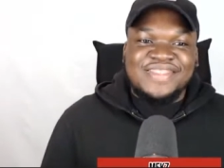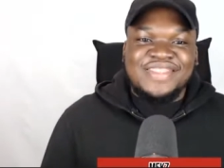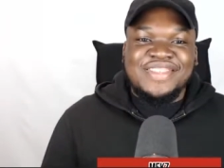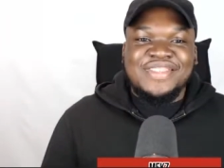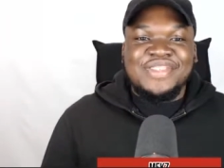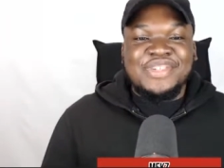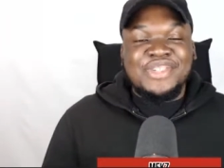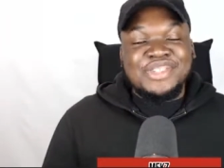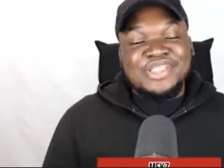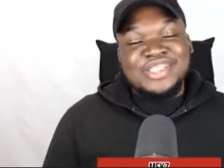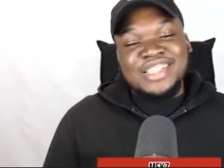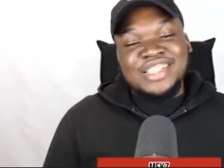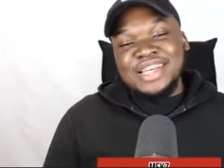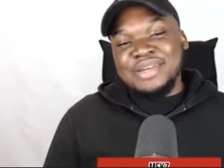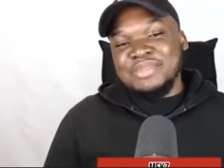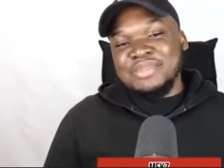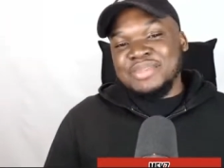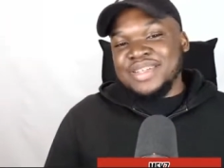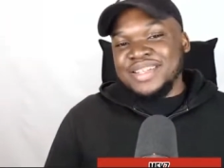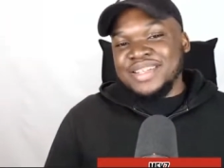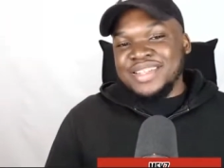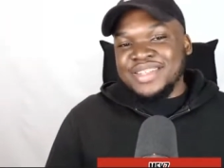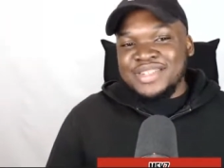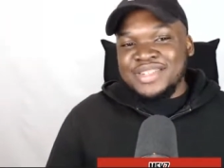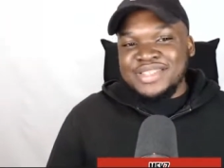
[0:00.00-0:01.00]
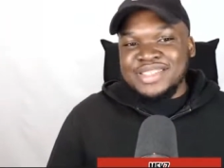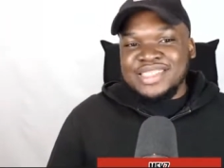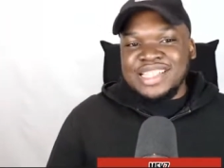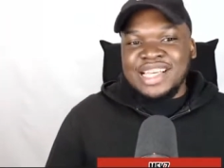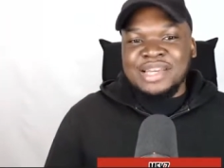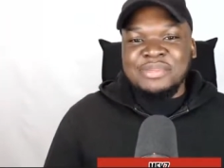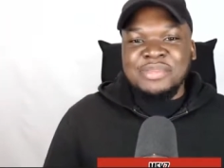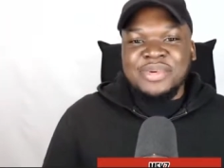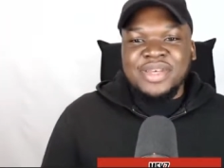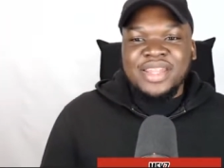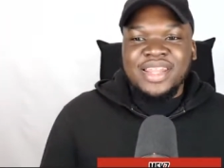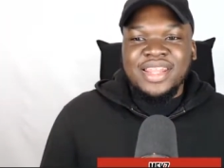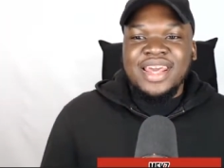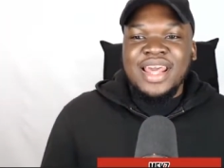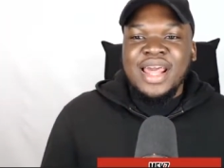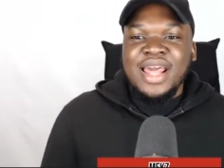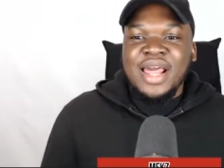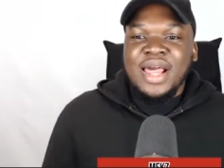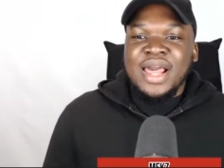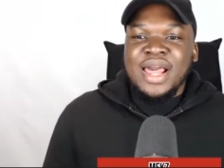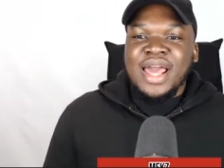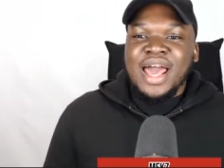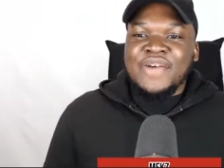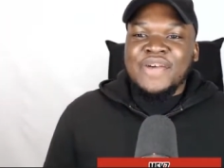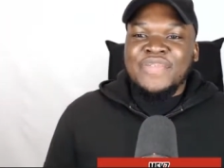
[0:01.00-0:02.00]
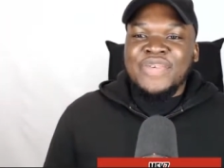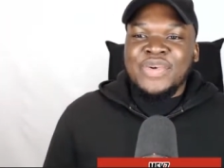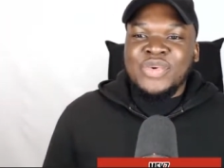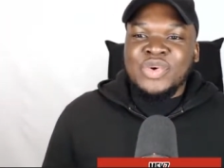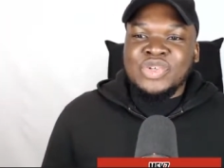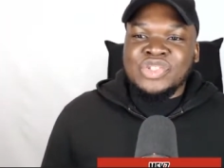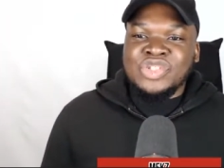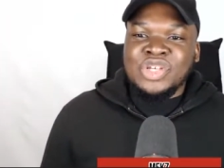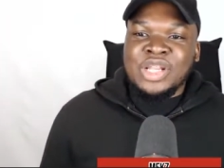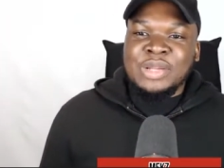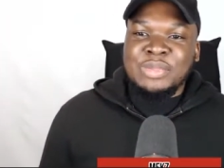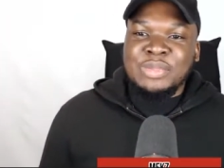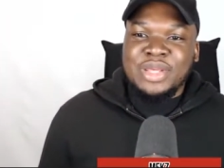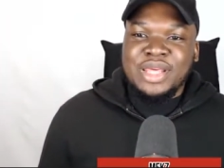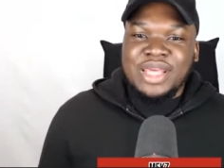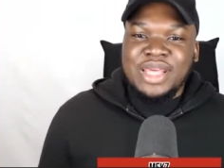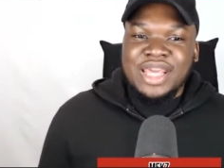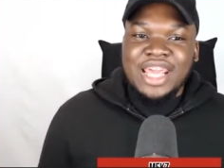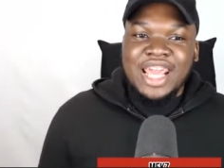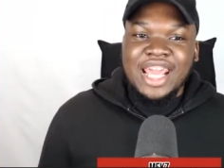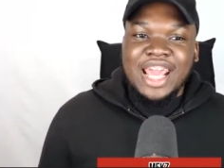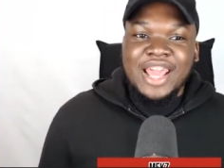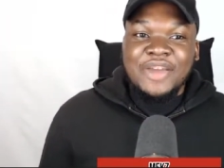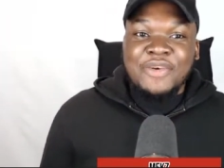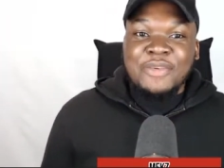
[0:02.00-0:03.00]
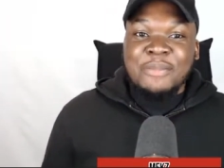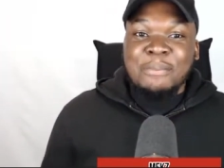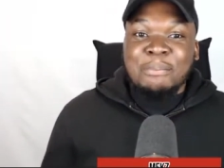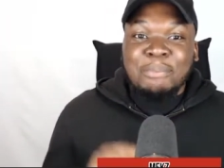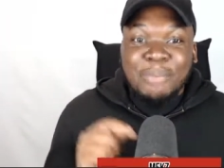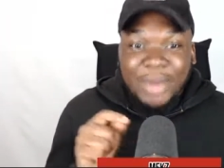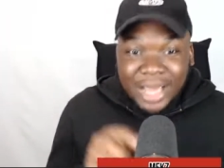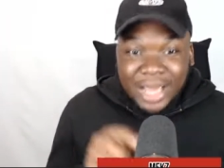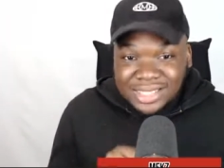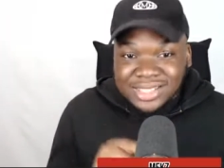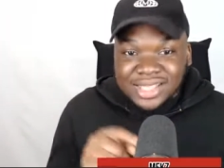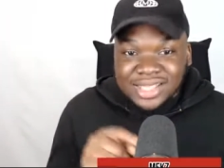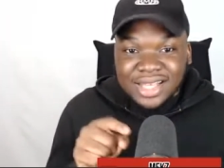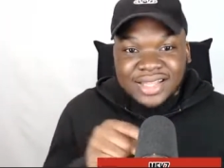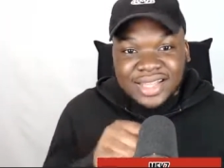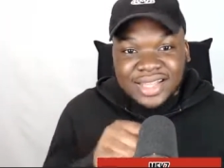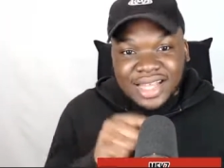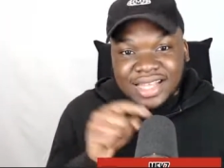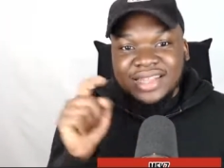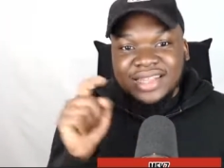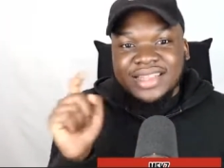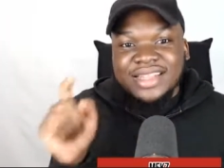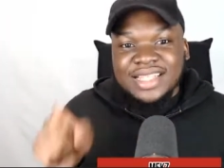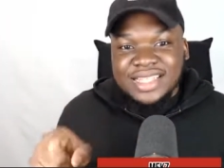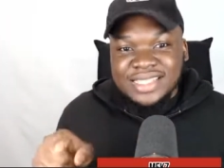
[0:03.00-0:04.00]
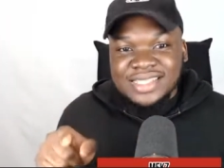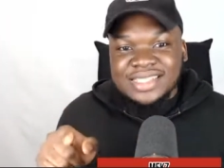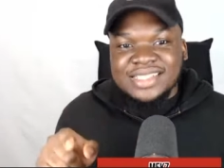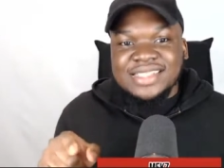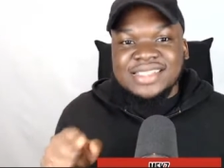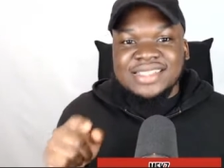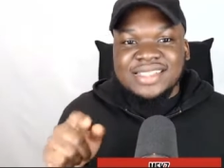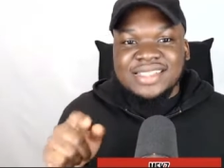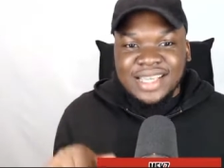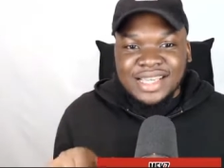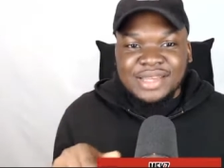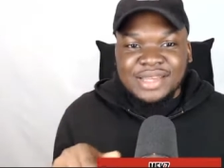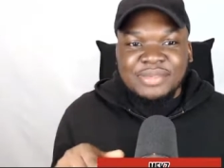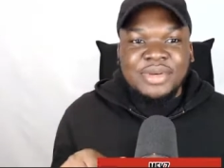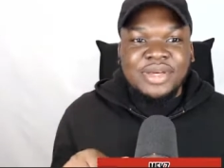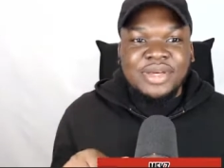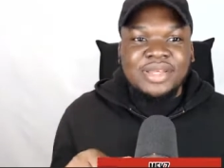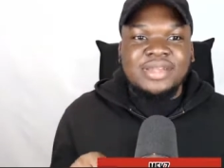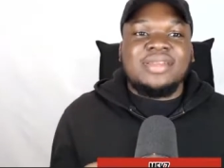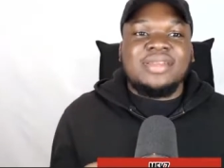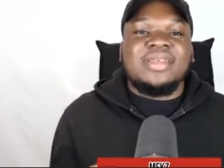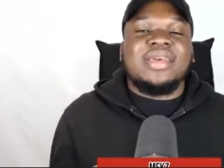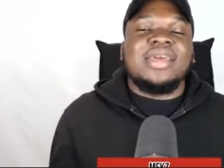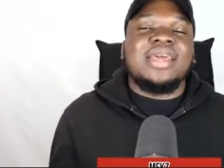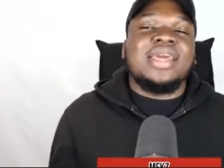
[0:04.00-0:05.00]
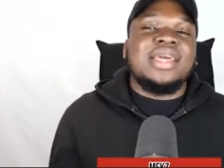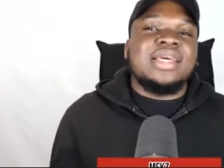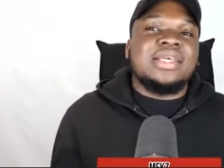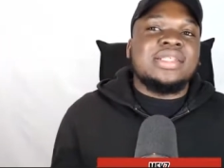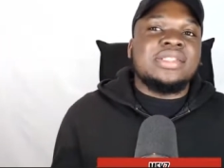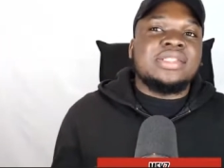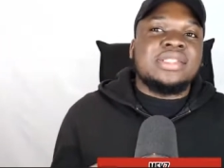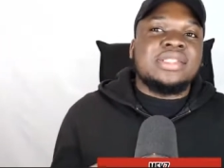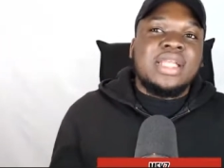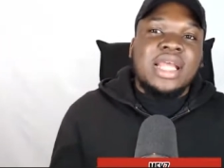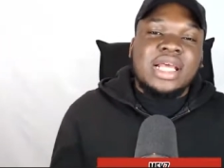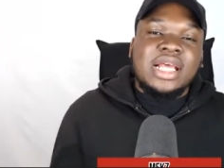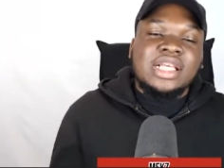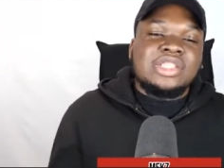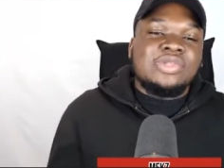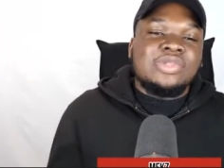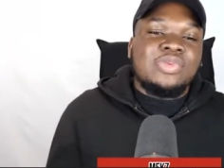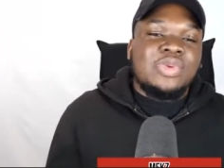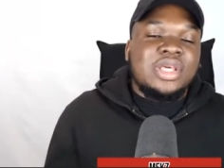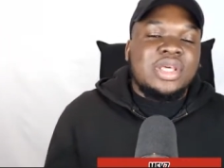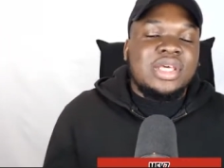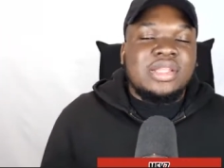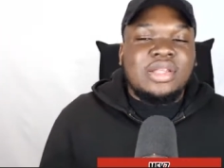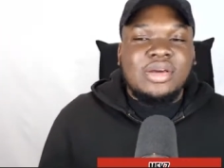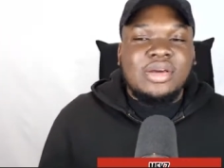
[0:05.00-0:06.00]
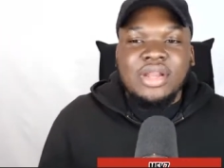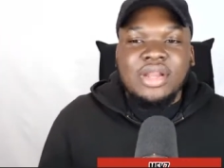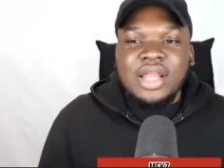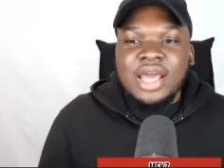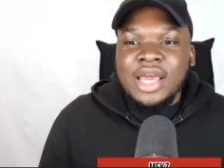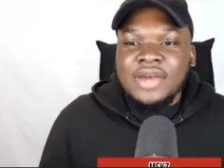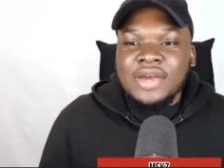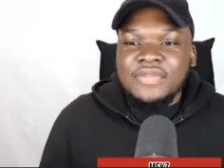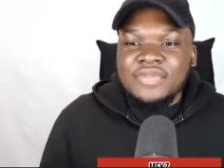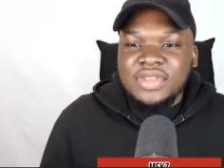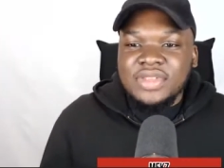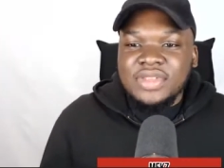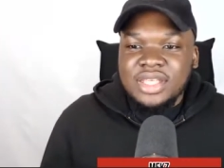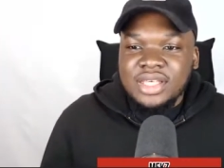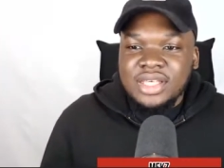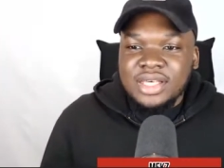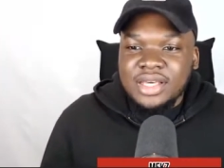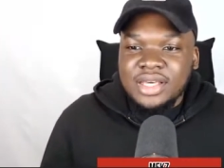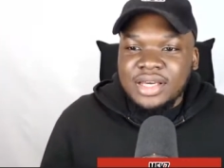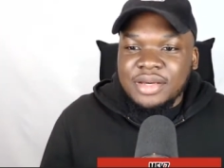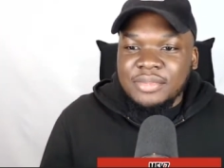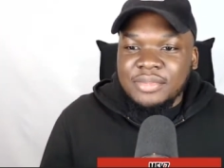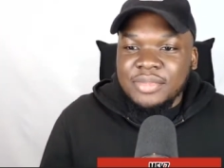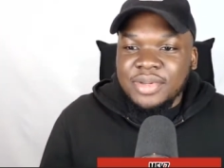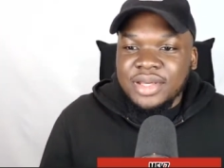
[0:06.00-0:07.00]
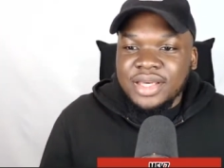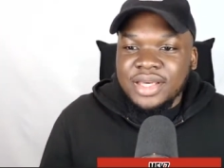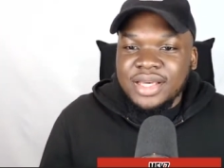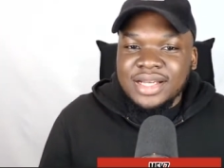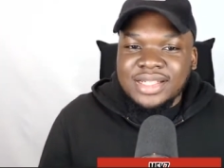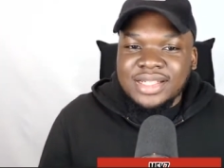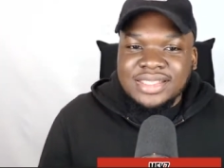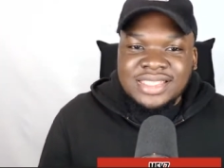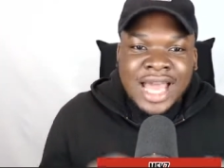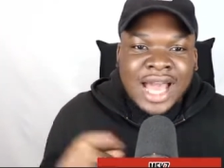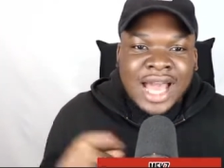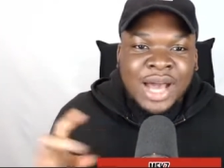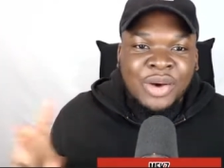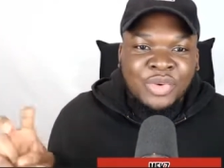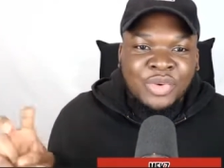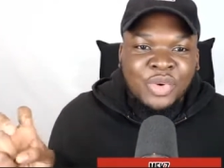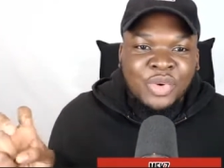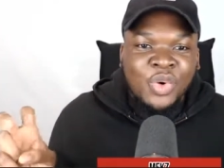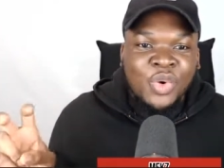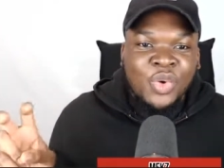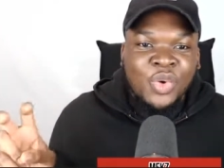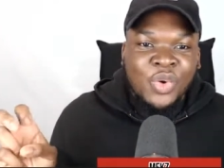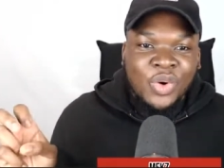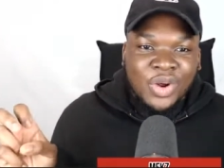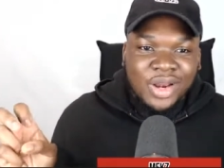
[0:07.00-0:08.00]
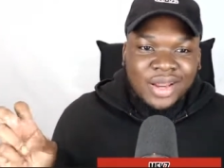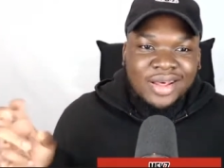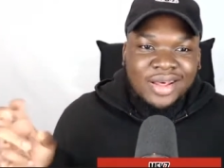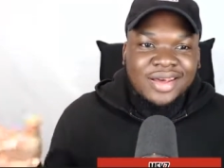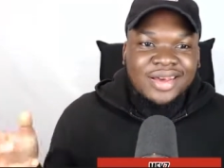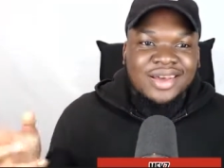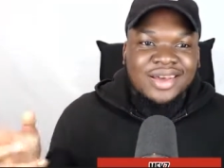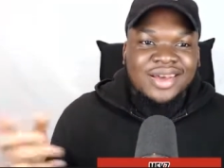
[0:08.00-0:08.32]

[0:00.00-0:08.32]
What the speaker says: Good segment. I think what's going to be better than this segment is next week they're going to have the town hall,